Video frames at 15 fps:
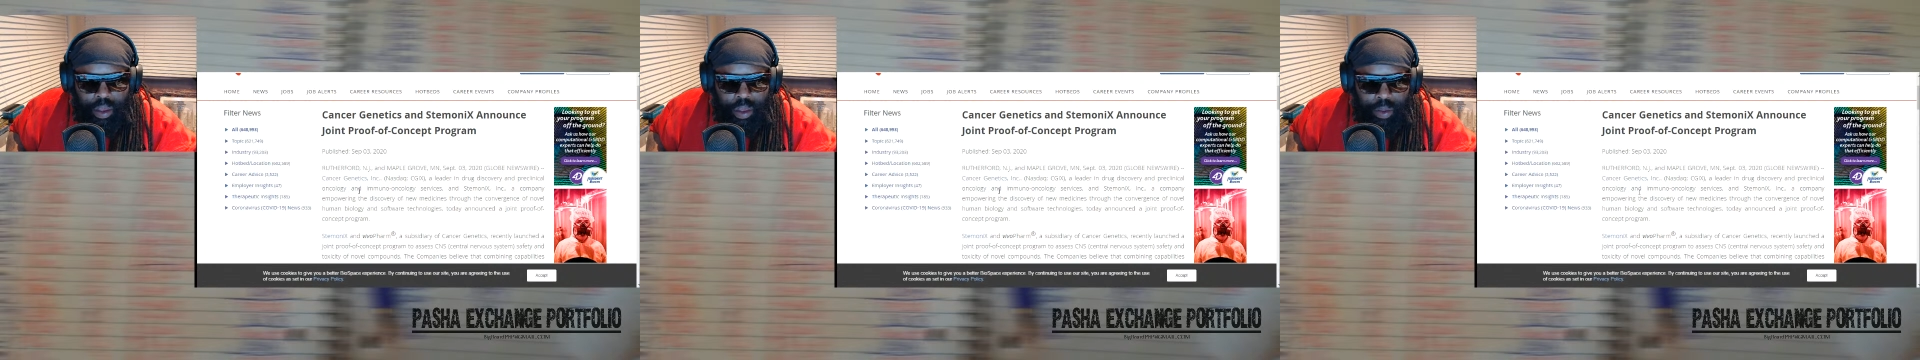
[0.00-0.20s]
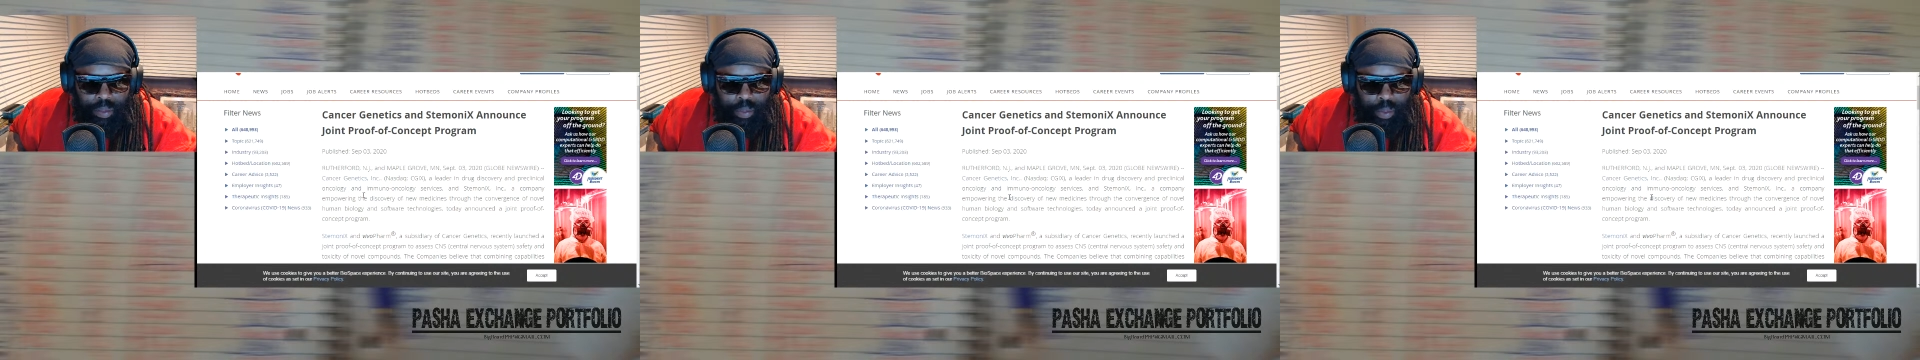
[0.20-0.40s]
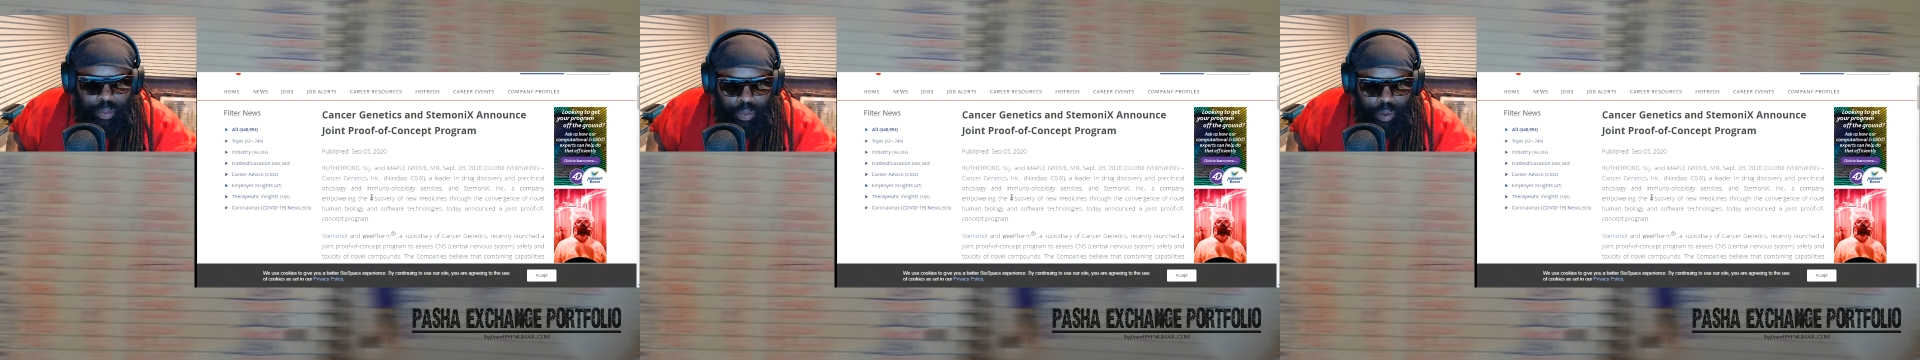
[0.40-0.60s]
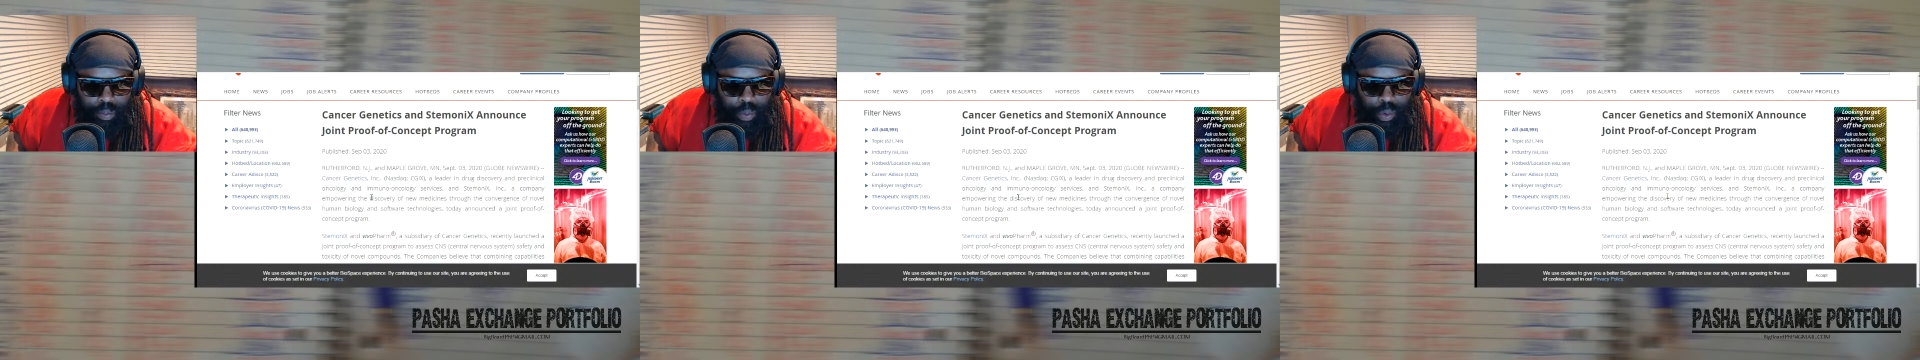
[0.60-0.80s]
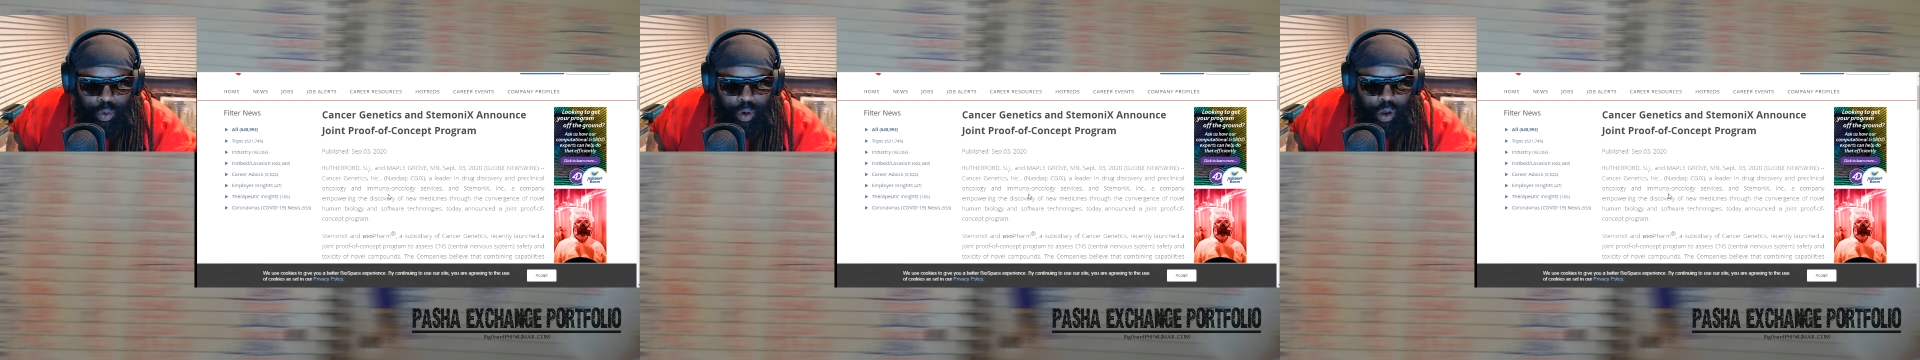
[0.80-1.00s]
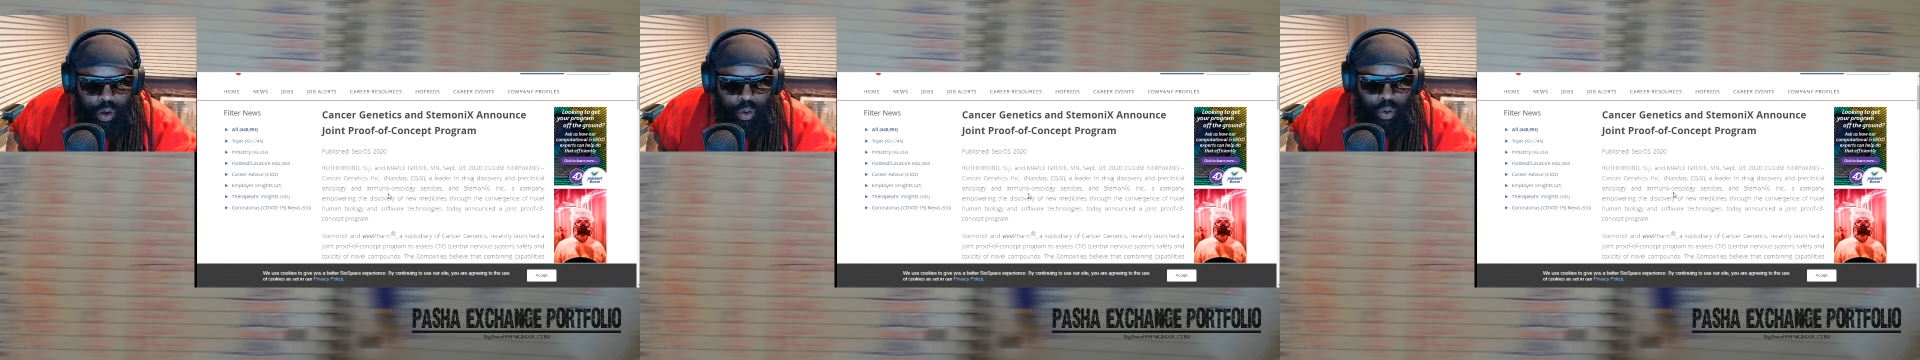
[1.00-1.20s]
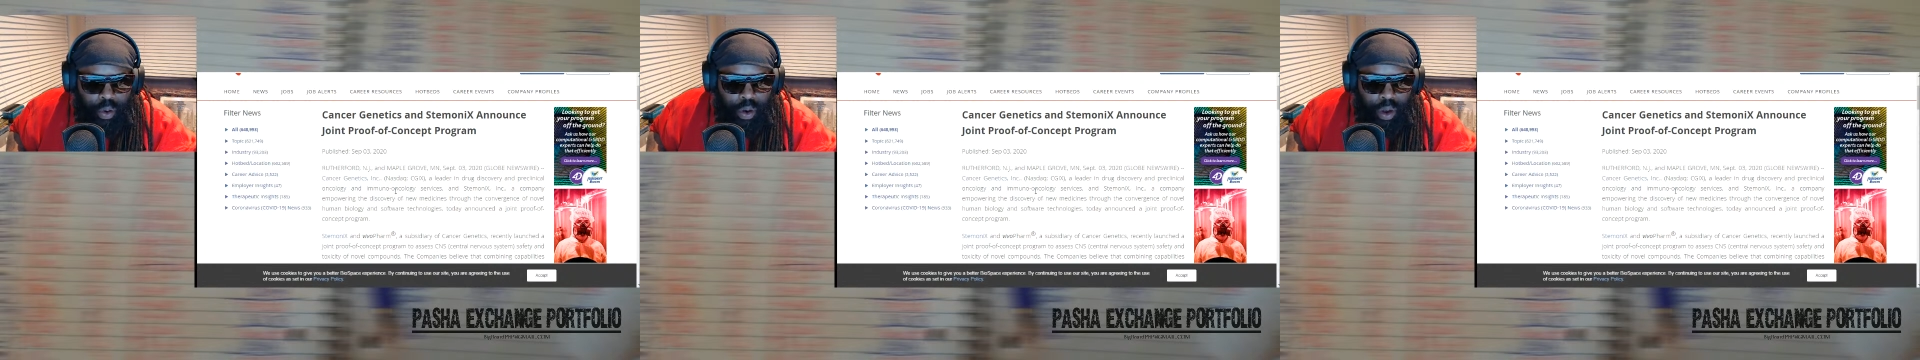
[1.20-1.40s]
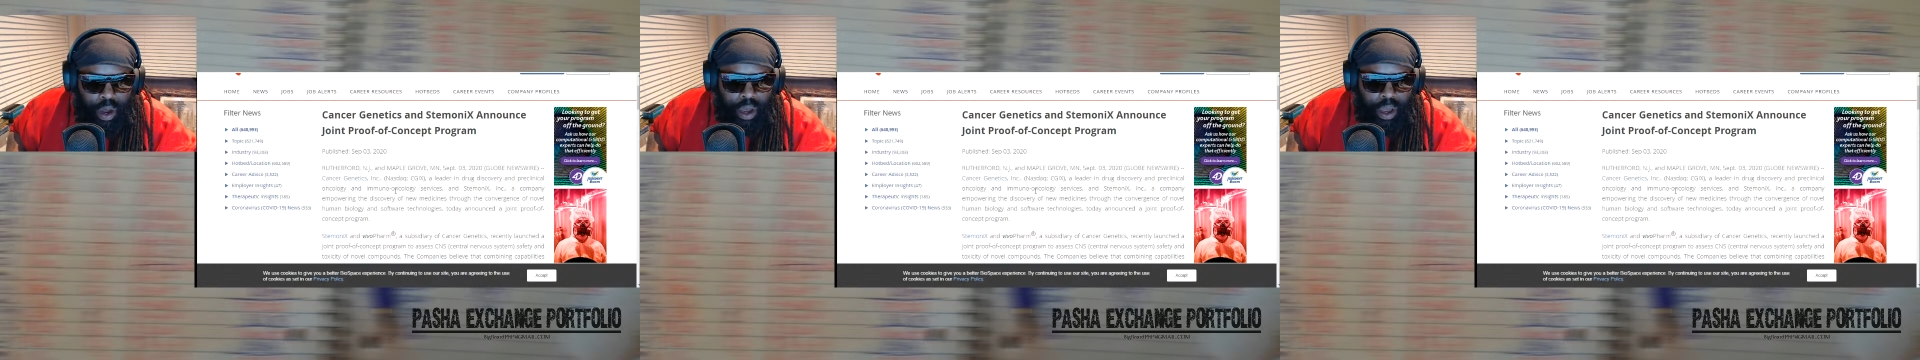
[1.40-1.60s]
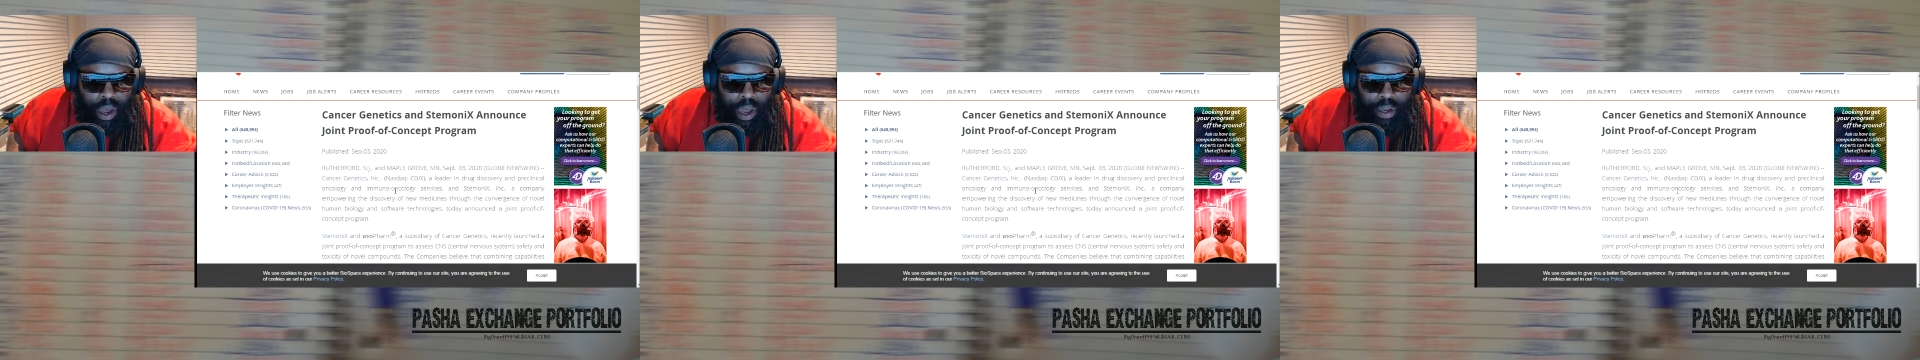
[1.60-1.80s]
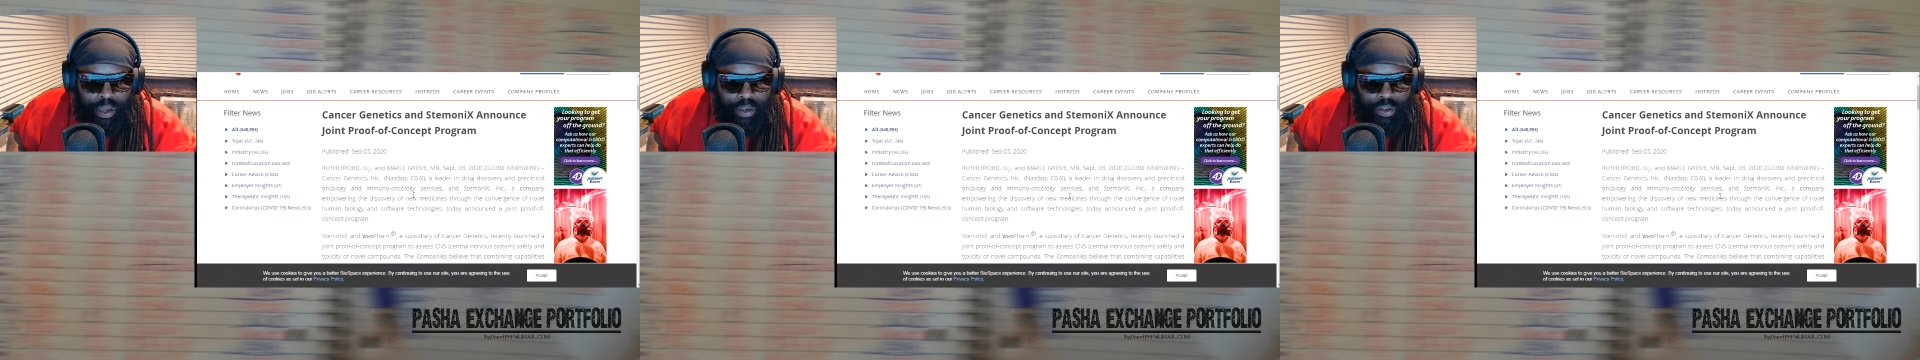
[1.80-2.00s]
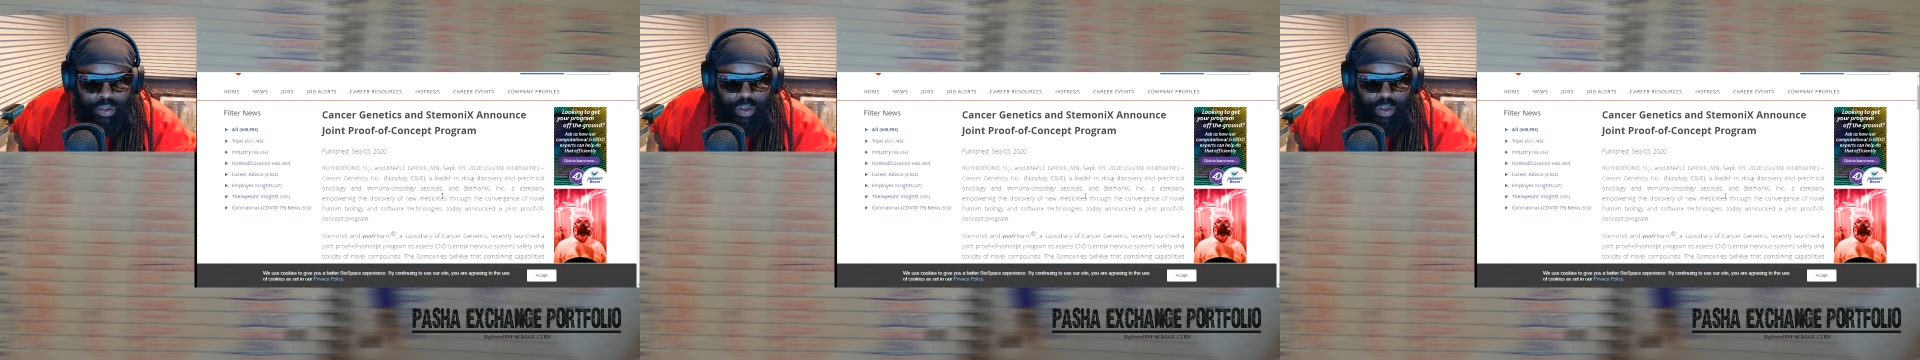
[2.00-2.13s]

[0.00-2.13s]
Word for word: immuno-oncology